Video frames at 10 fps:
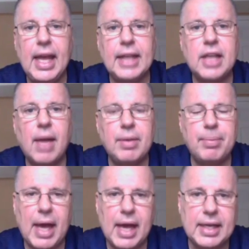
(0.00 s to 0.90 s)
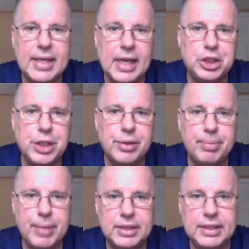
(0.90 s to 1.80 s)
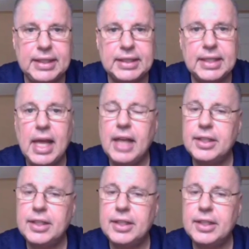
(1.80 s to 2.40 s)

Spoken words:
It's coming back next year in mid-season,